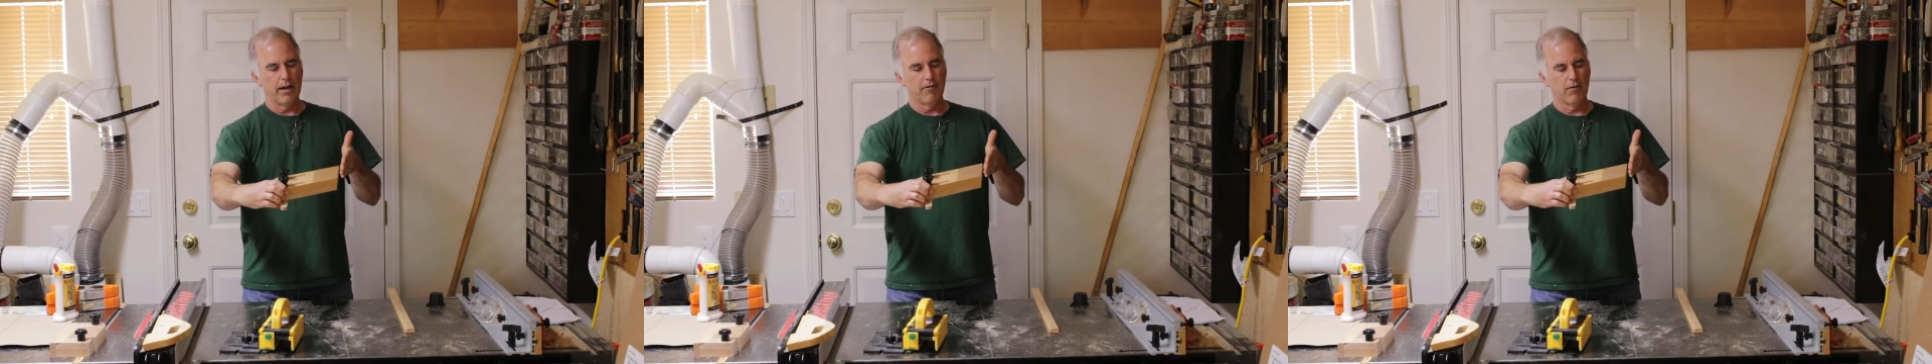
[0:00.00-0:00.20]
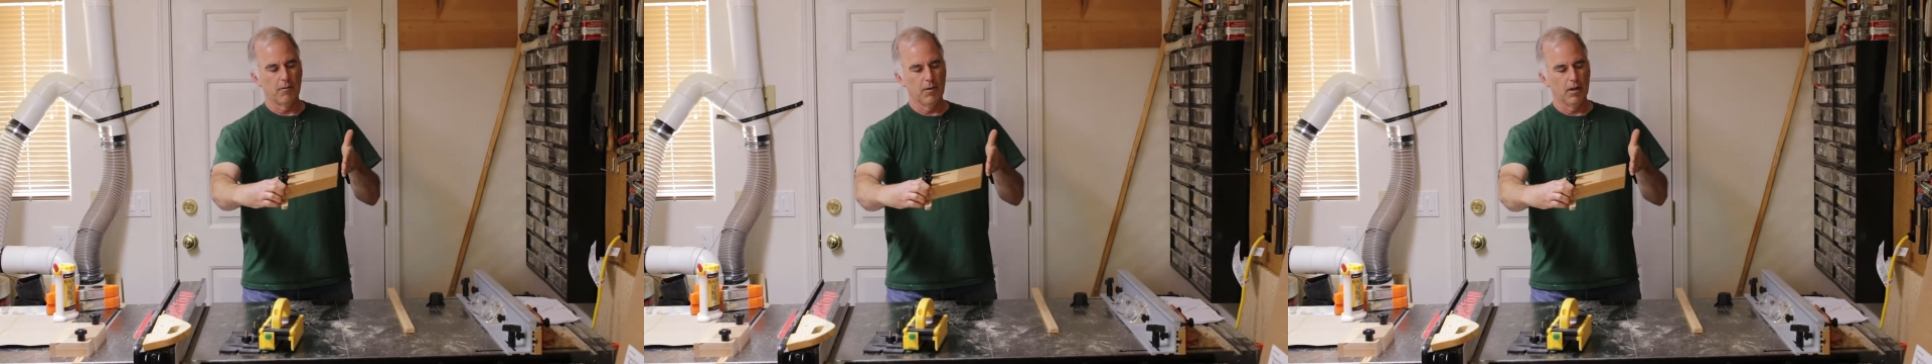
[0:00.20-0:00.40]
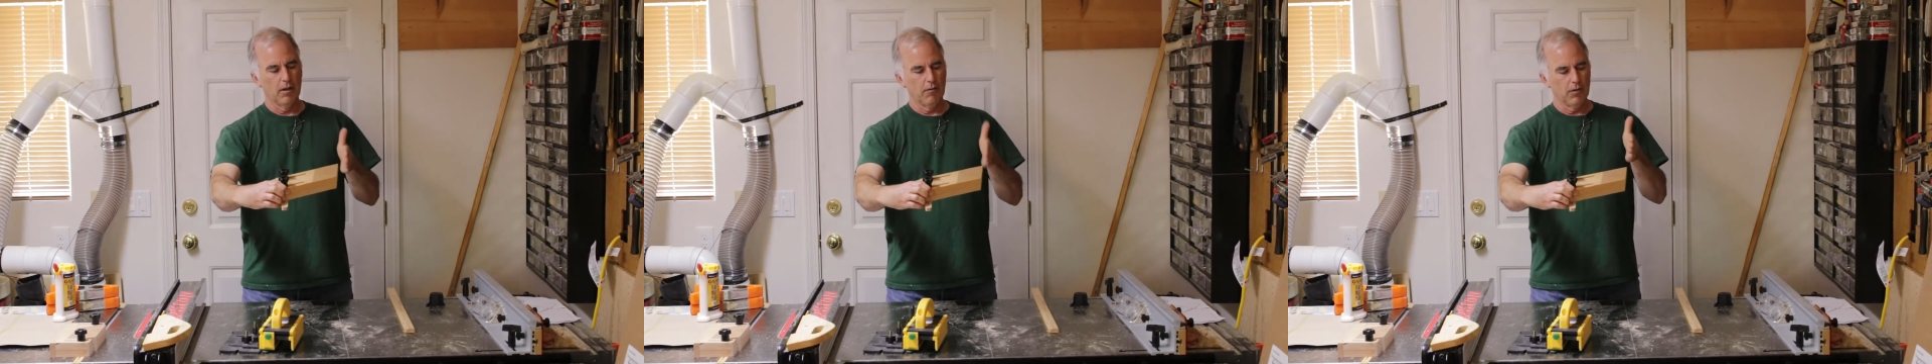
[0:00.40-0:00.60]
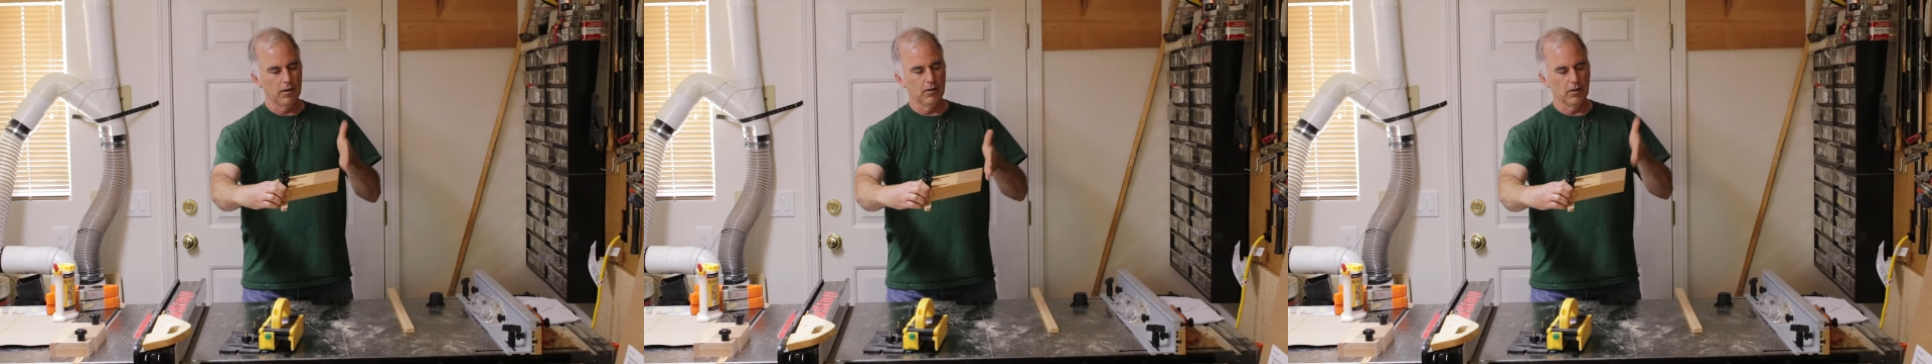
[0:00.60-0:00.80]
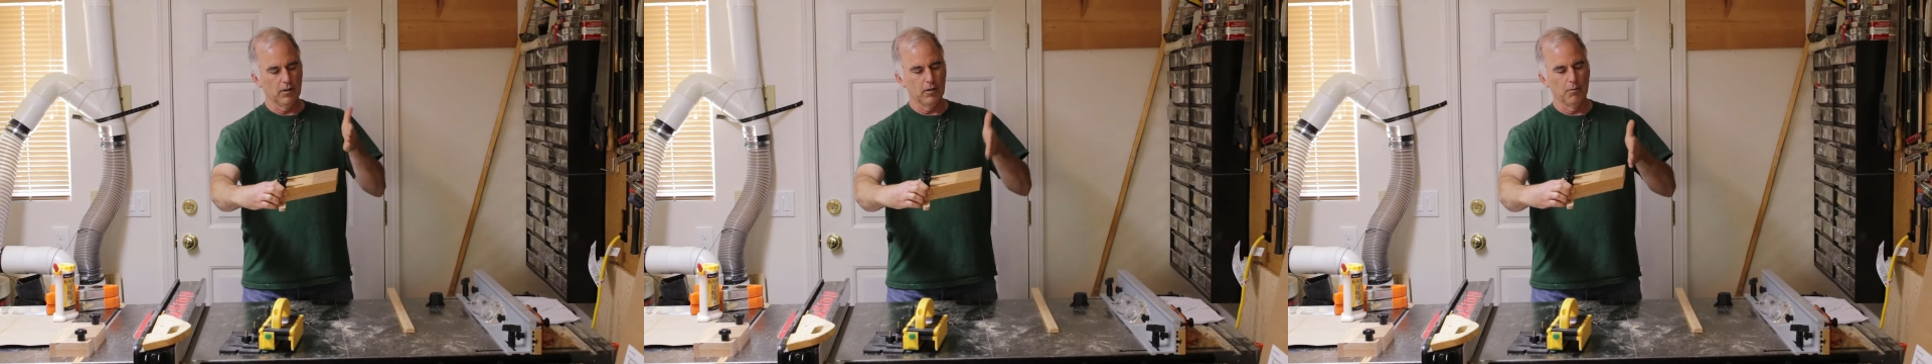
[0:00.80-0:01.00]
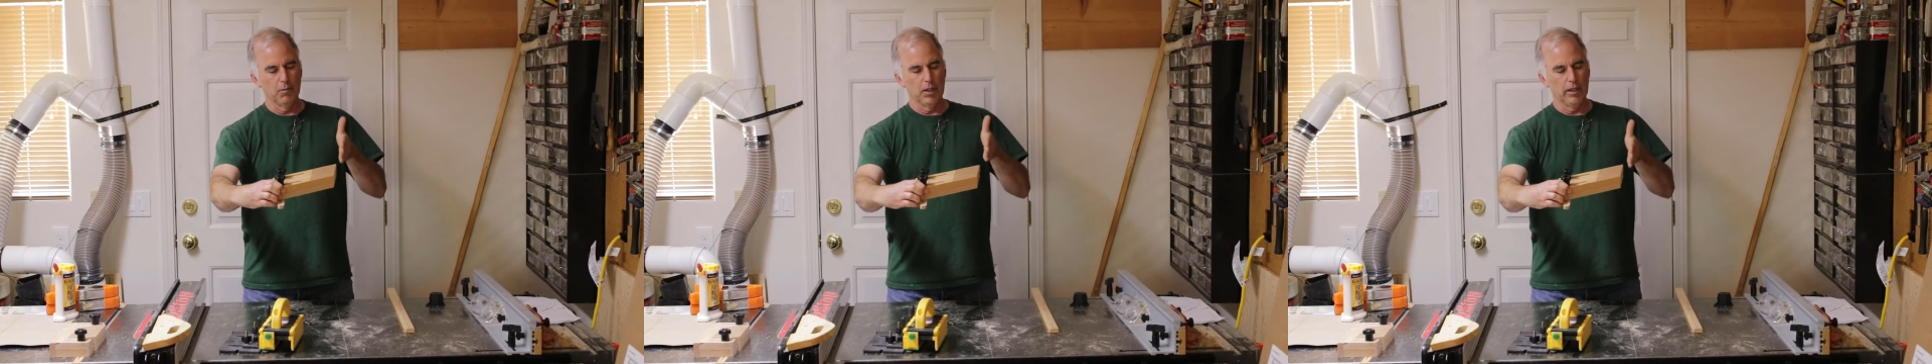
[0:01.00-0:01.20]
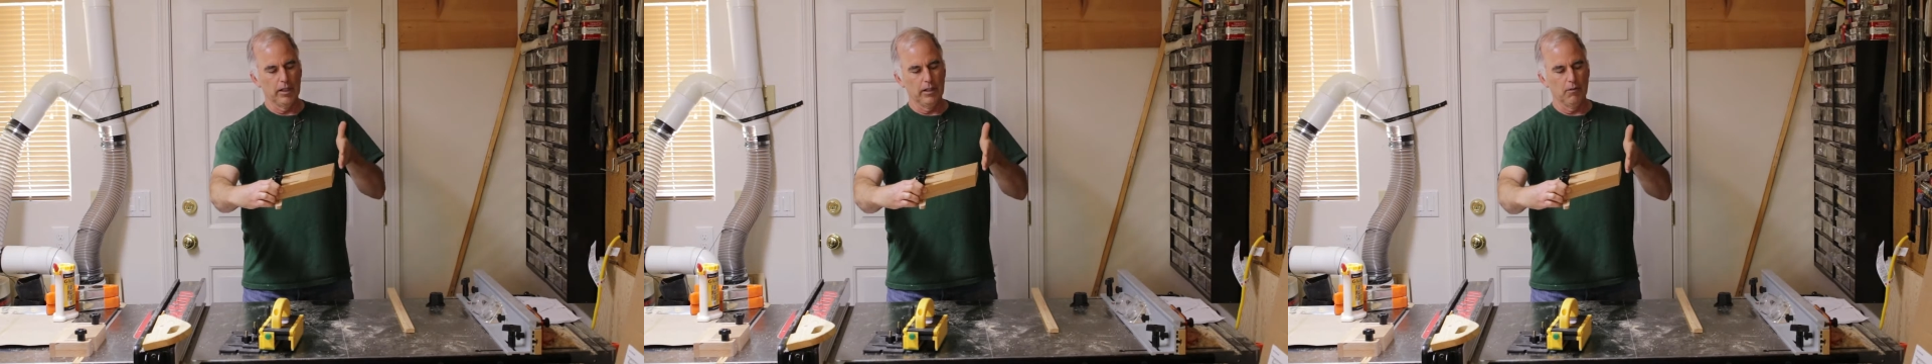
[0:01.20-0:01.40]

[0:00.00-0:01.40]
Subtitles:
from if this is the blade,